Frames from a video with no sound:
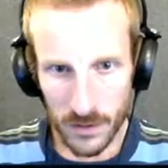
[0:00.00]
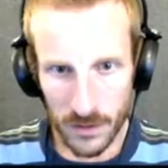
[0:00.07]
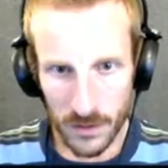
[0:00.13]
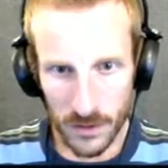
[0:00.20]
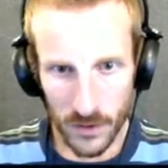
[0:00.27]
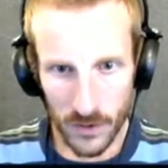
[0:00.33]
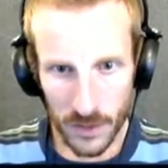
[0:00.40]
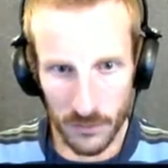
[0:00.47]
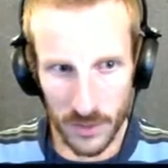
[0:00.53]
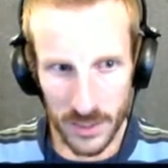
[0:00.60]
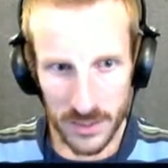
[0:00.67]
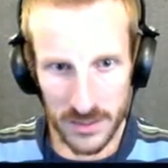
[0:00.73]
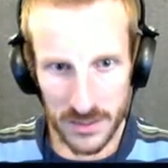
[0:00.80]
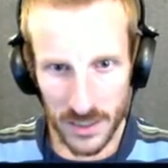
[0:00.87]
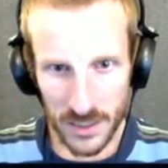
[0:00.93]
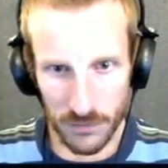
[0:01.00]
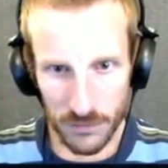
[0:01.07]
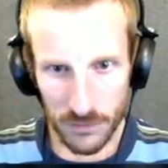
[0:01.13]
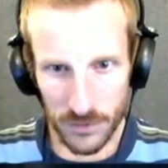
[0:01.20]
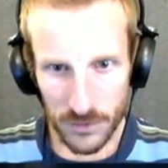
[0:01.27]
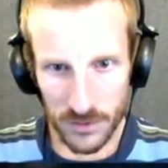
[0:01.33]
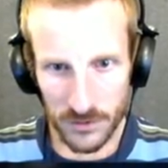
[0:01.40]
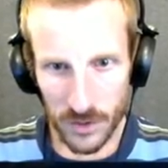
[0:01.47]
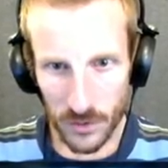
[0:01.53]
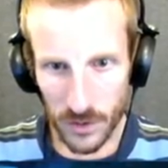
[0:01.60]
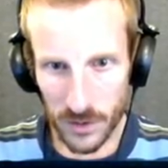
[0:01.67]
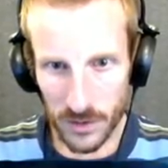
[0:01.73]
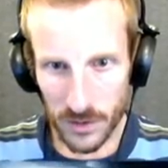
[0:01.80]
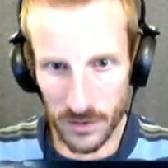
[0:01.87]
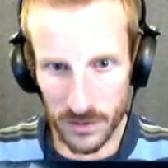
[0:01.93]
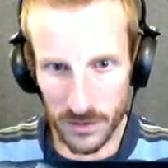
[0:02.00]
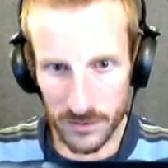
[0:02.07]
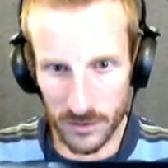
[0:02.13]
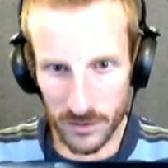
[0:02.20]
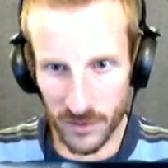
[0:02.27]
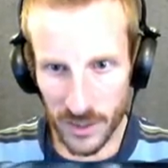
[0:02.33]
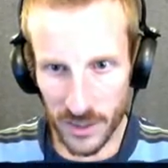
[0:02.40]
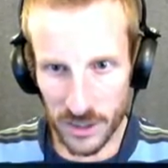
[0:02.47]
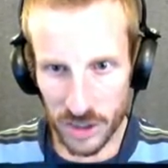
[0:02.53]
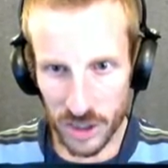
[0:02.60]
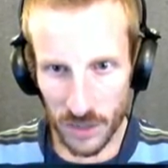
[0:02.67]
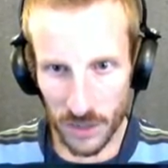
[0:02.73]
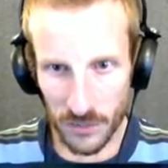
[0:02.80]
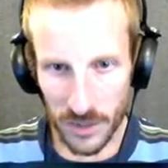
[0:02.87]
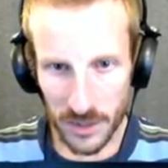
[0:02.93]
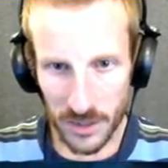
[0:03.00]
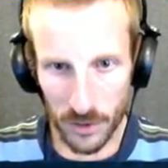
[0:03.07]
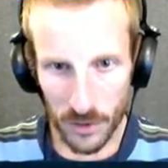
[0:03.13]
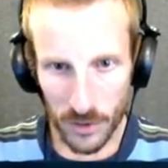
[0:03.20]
Okay, we need to get through this door. Let's go find a chair we can pull